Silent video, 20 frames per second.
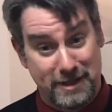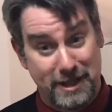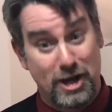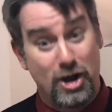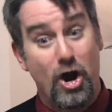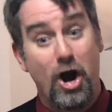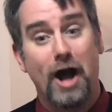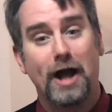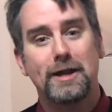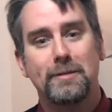
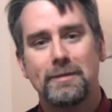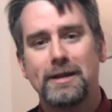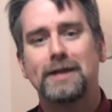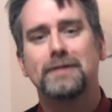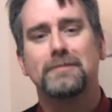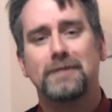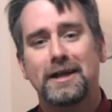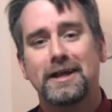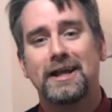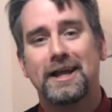
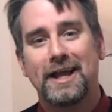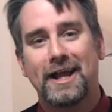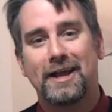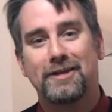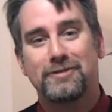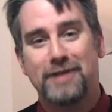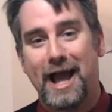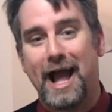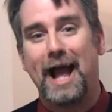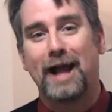economy
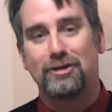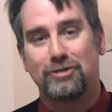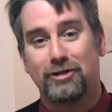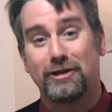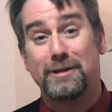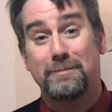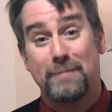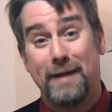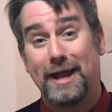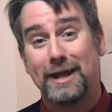is
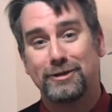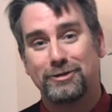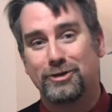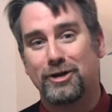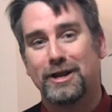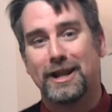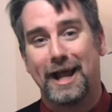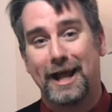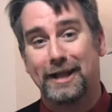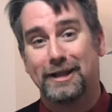actually
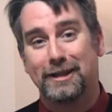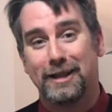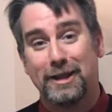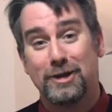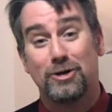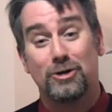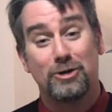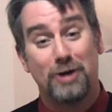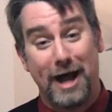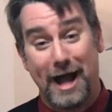based on that
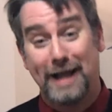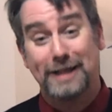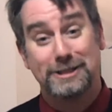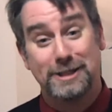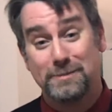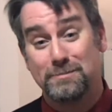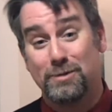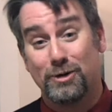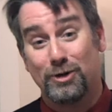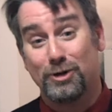little
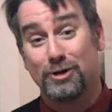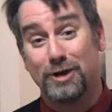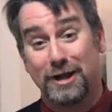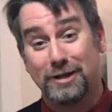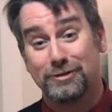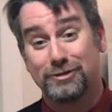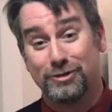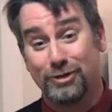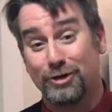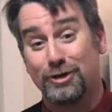Heisenberg
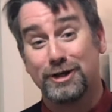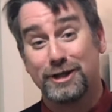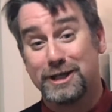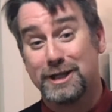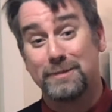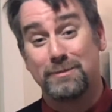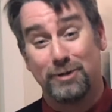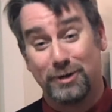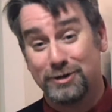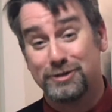
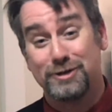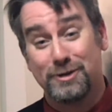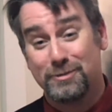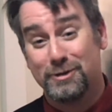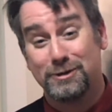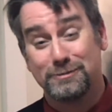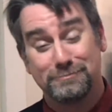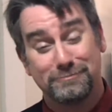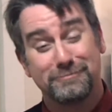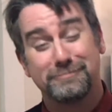uncertainty
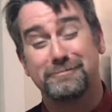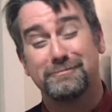principle.